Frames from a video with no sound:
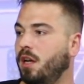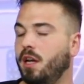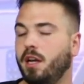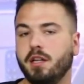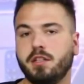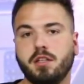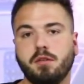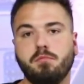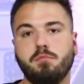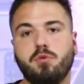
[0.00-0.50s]

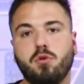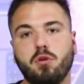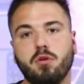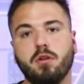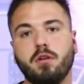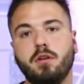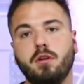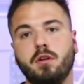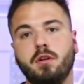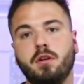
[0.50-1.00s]
it's
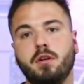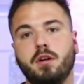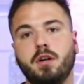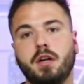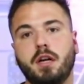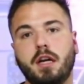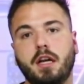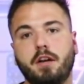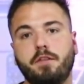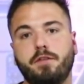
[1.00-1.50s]
important,
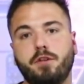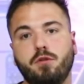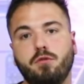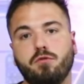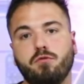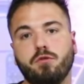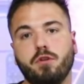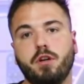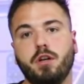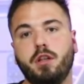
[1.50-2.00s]
if
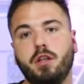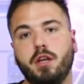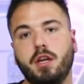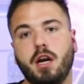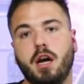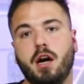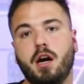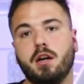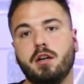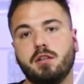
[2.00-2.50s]
you
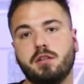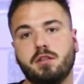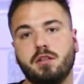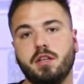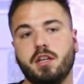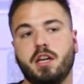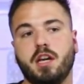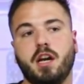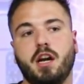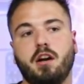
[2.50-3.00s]
really
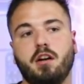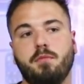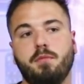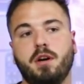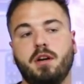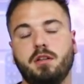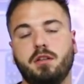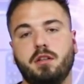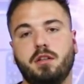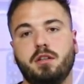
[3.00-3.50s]
honestly care
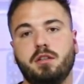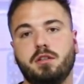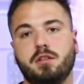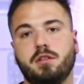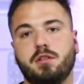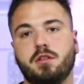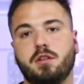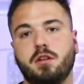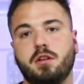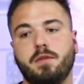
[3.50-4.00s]
about
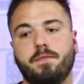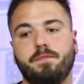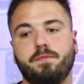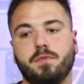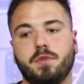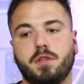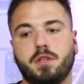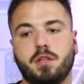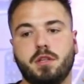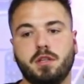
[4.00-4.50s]
this,
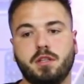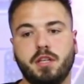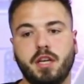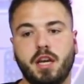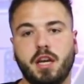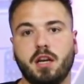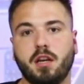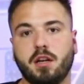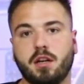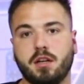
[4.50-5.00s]
to
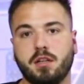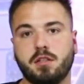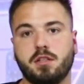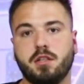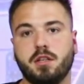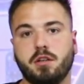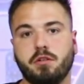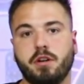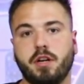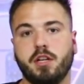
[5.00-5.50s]
take into
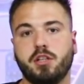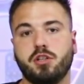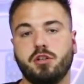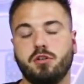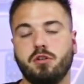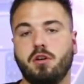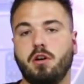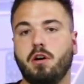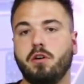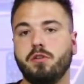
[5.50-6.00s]

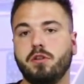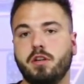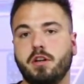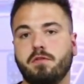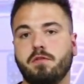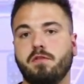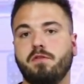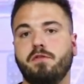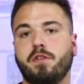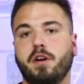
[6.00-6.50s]
consideration all the different